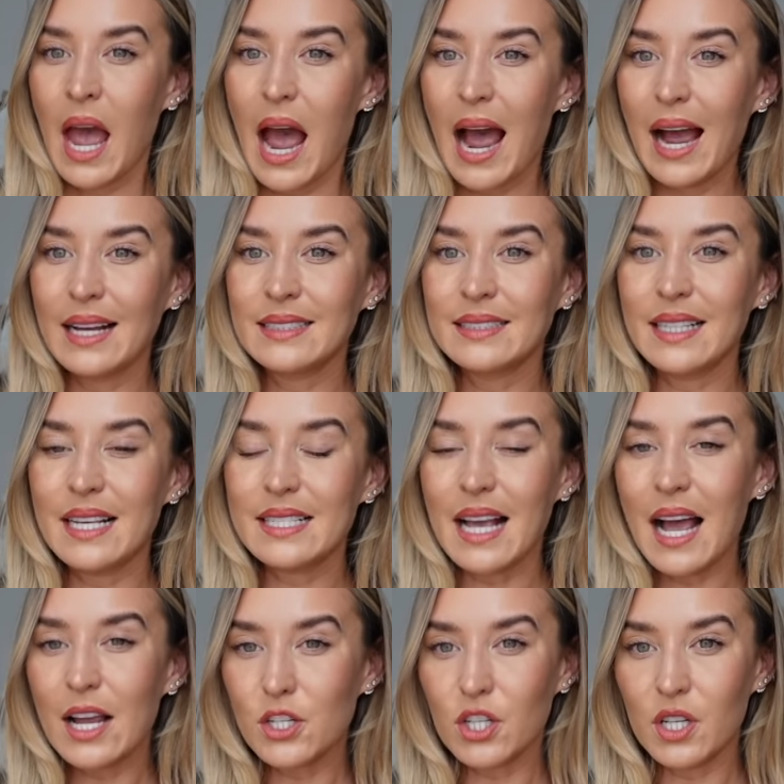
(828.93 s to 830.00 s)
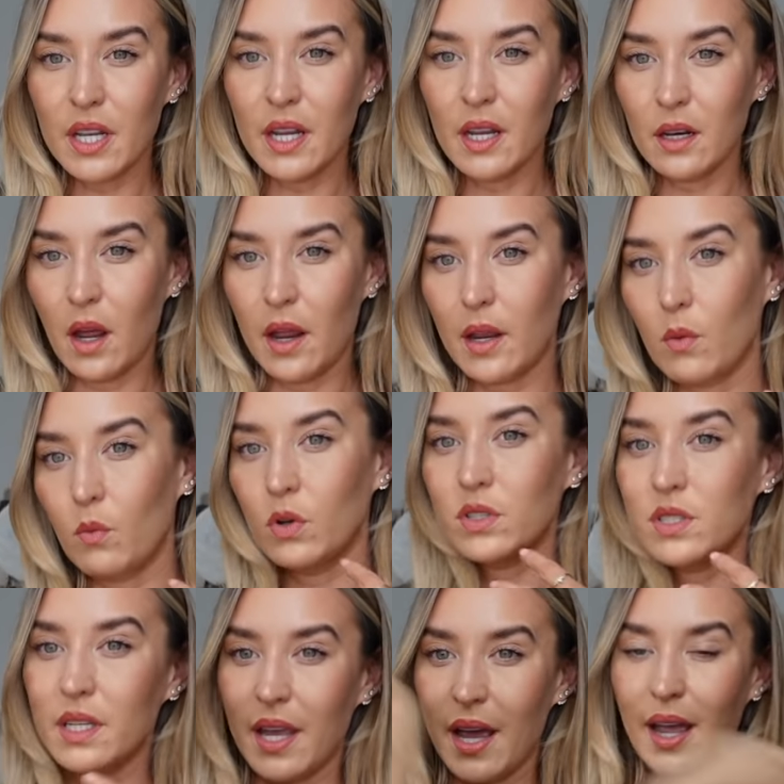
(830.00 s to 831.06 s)
And it's actually, like,
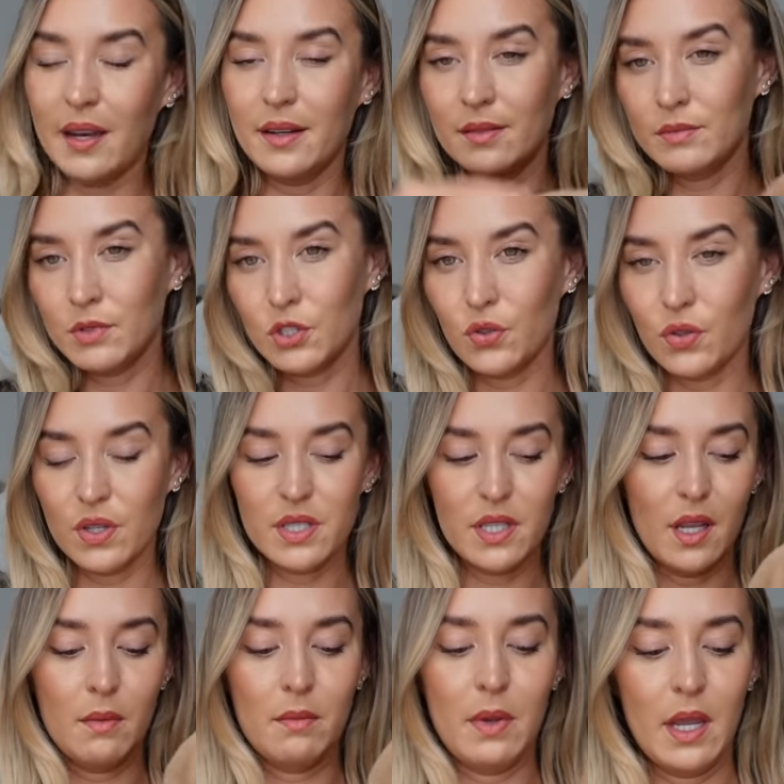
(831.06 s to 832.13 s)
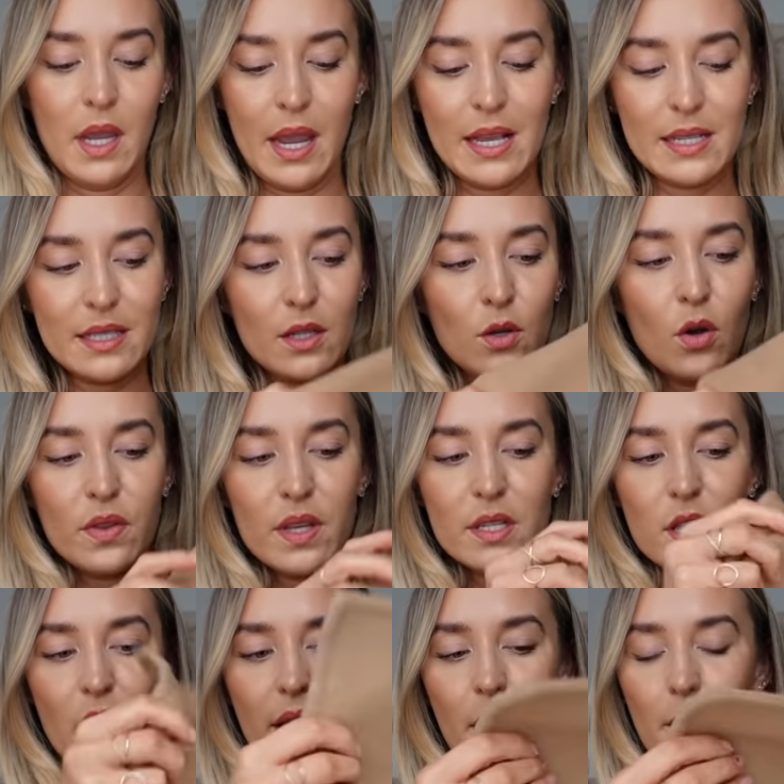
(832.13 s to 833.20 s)
once again, I'm sure you're seeing me, it's got these,
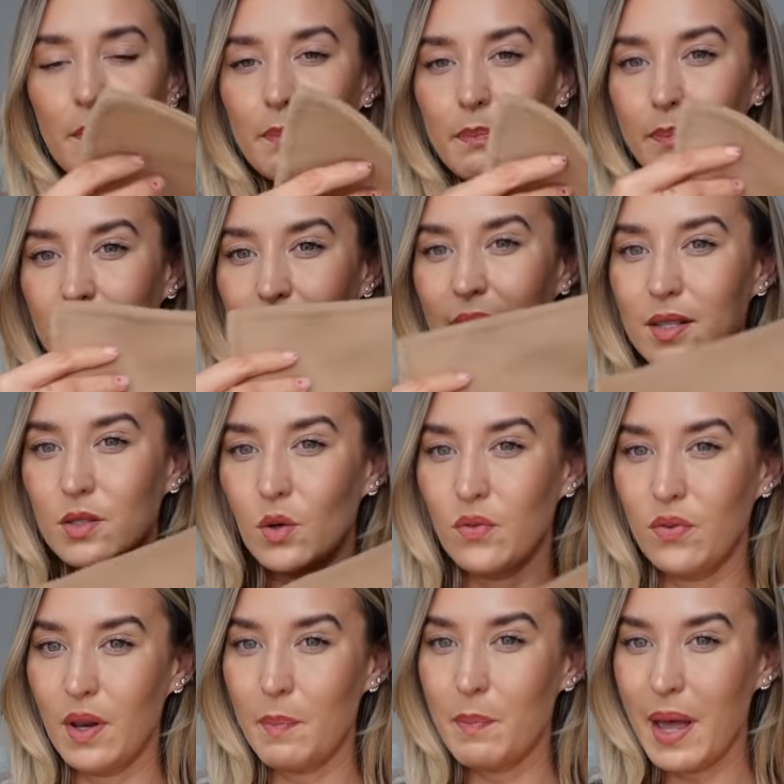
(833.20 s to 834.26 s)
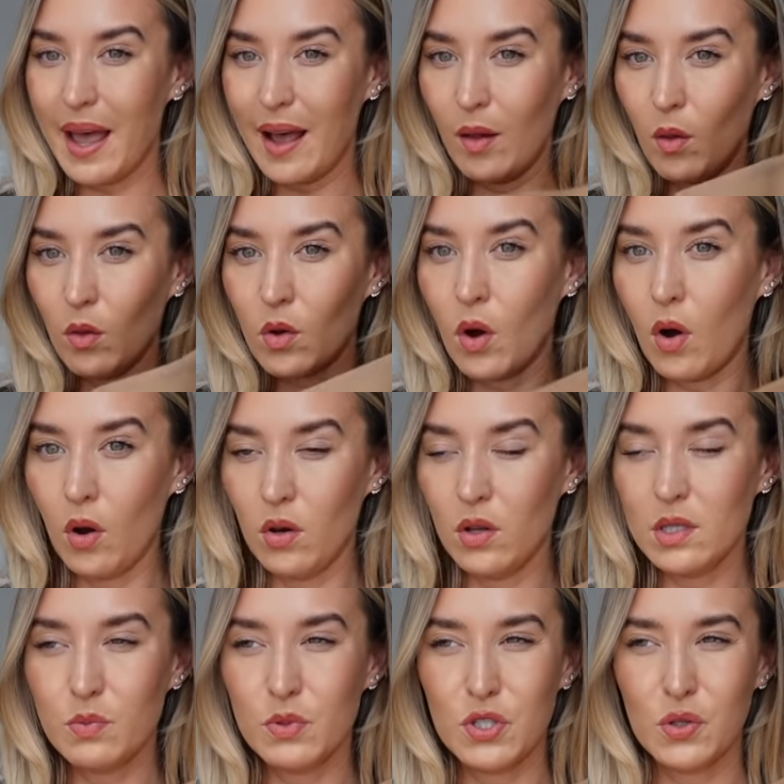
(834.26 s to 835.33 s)
like, big sort of lapel
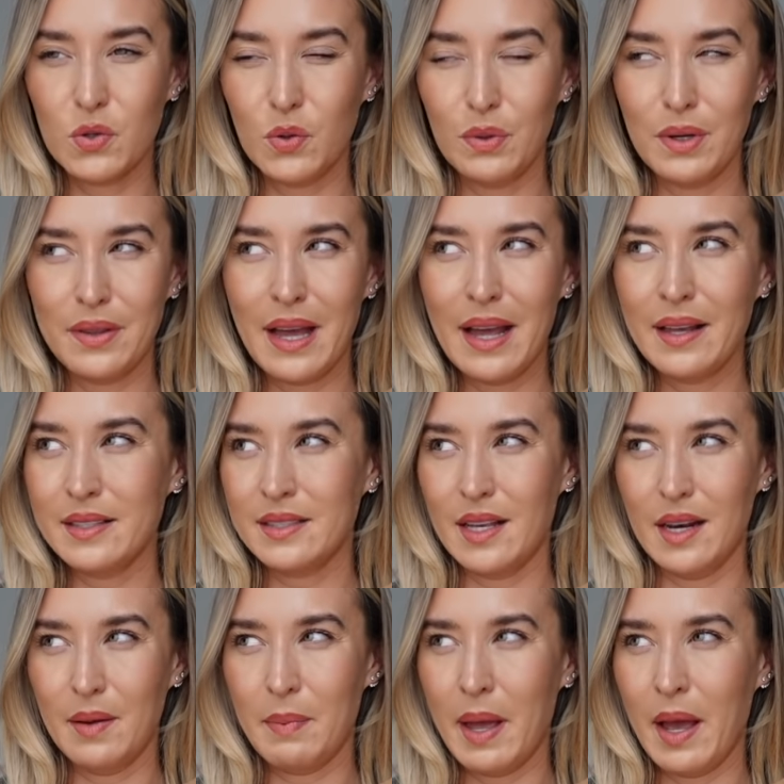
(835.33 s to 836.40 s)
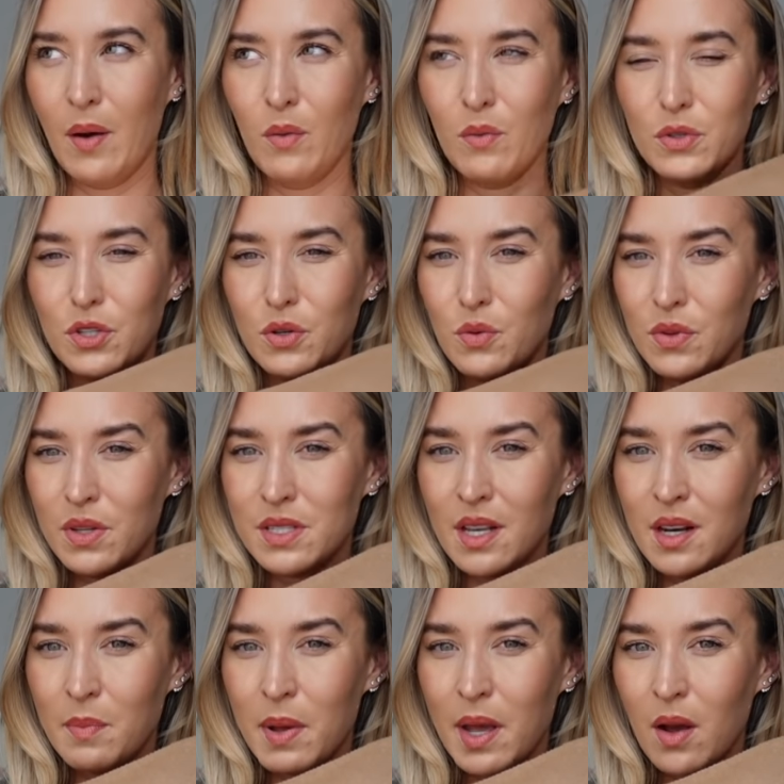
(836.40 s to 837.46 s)
collars. Would you call it that? Is the lapel? Would you call this a
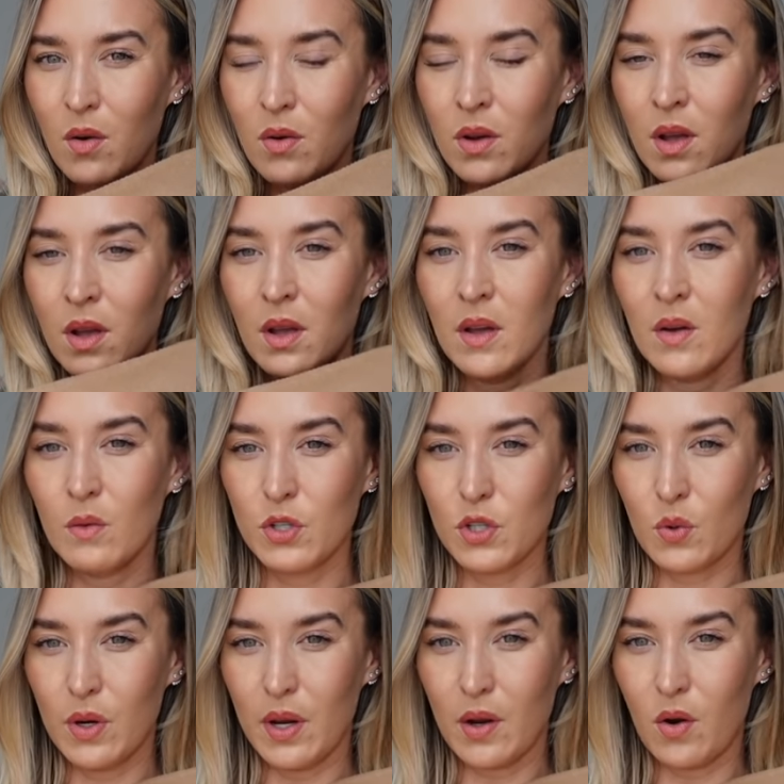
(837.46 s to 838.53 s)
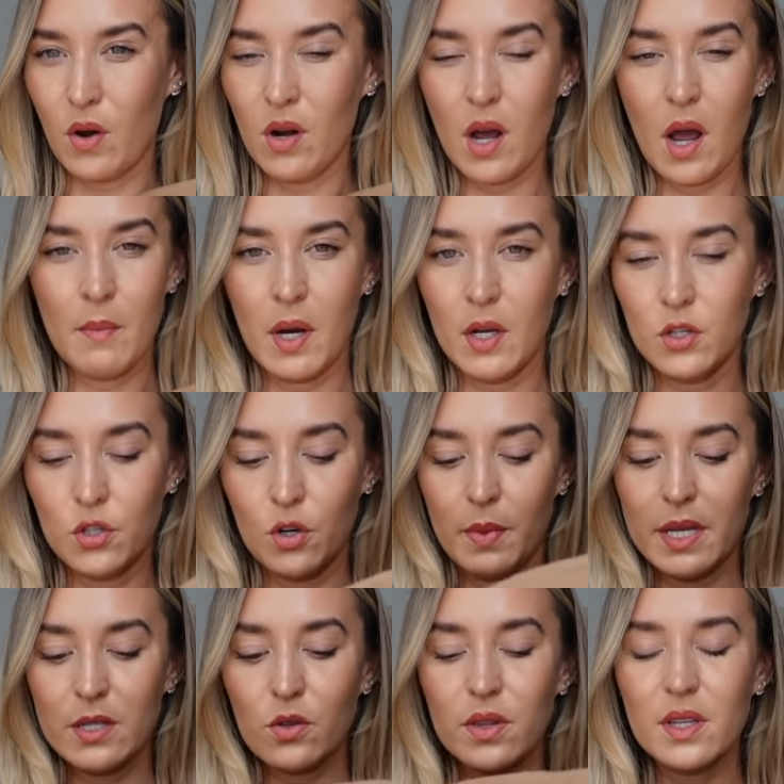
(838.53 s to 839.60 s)
lapel? Would you call it a collar? I'm unsure, but
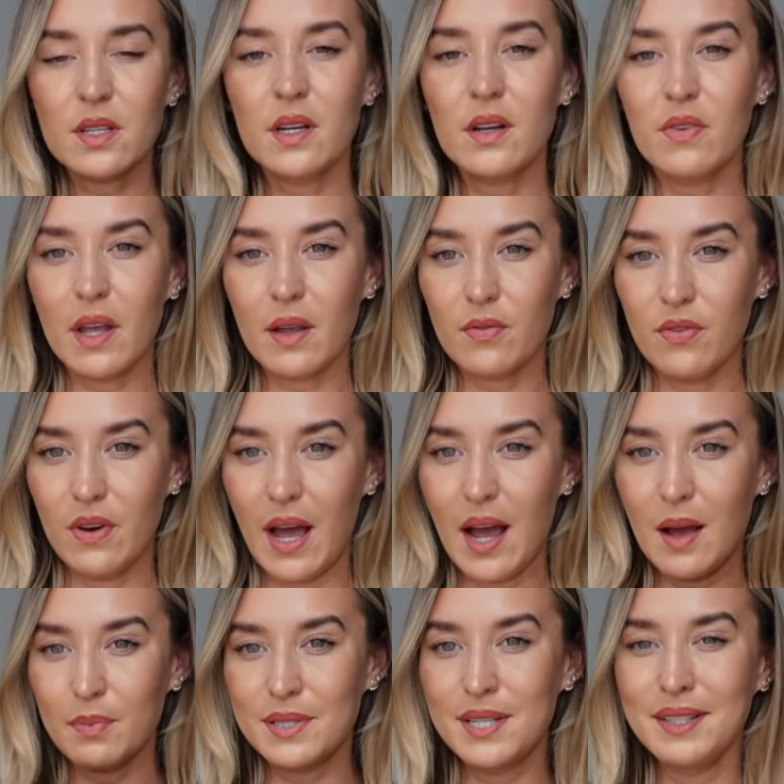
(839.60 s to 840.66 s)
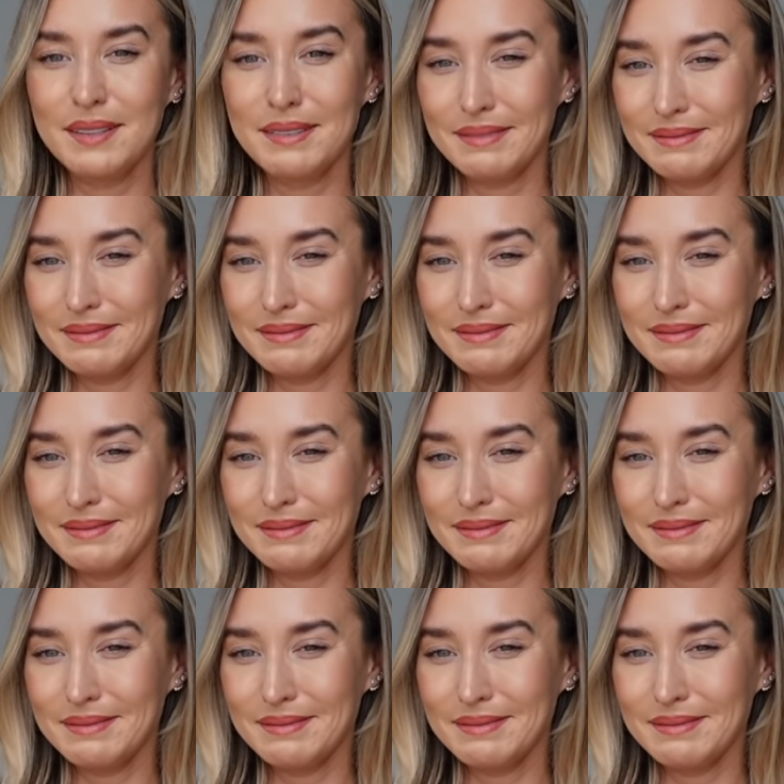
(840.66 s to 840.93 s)
it's got these kind of, like, flaps.